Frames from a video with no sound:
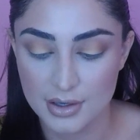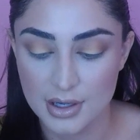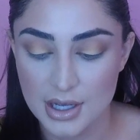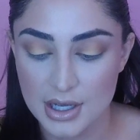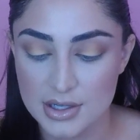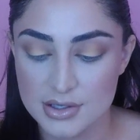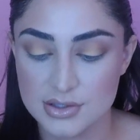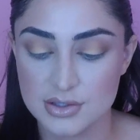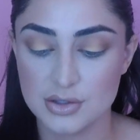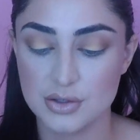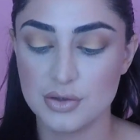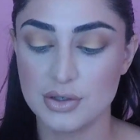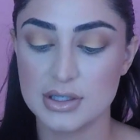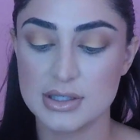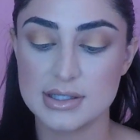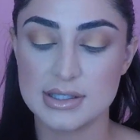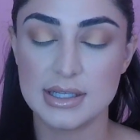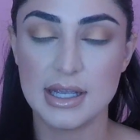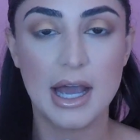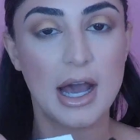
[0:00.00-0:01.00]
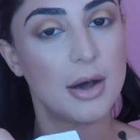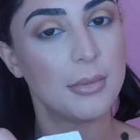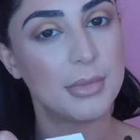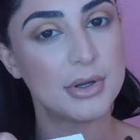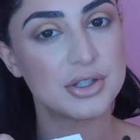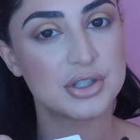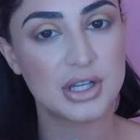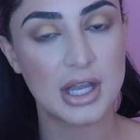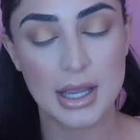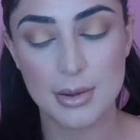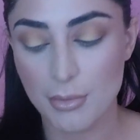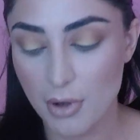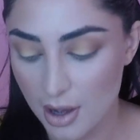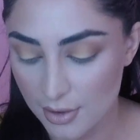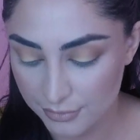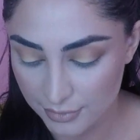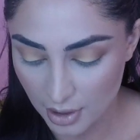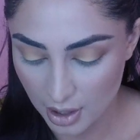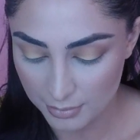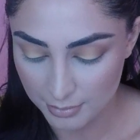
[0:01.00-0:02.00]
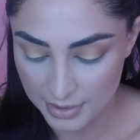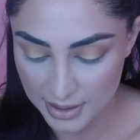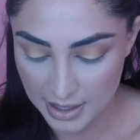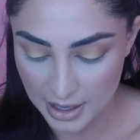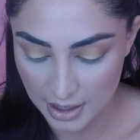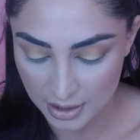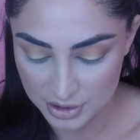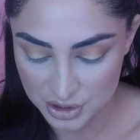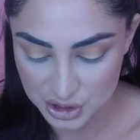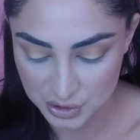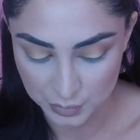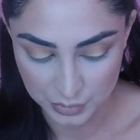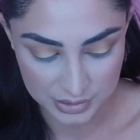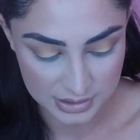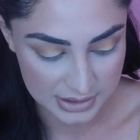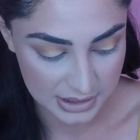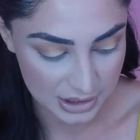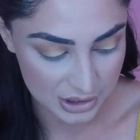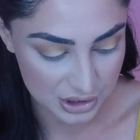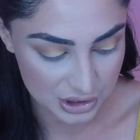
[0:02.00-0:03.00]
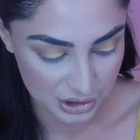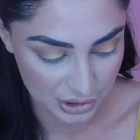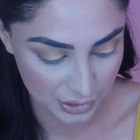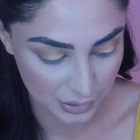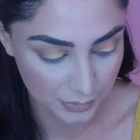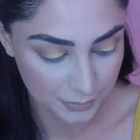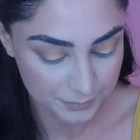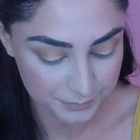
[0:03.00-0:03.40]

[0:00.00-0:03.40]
so you can see how much came off on my actual tissue.